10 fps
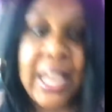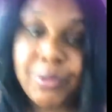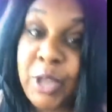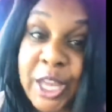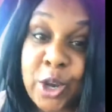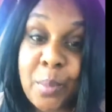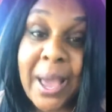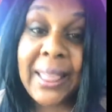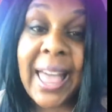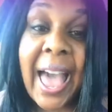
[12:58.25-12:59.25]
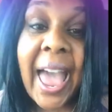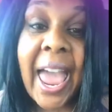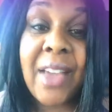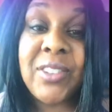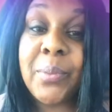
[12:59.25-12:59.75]
and get on my
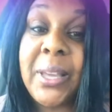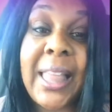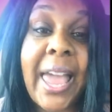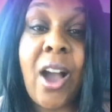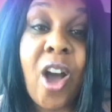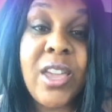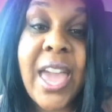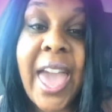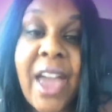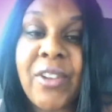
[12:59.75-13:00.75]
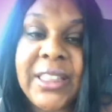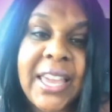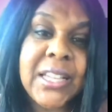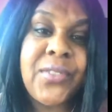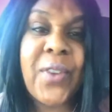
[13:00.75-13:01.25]
lives and be like, oh yeah,
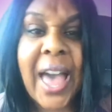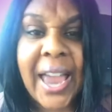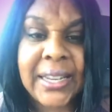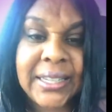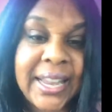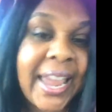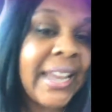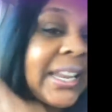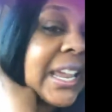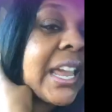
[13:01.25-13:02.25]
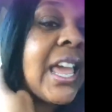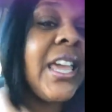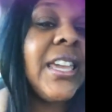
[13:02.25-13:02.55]
everything is fine and dandy.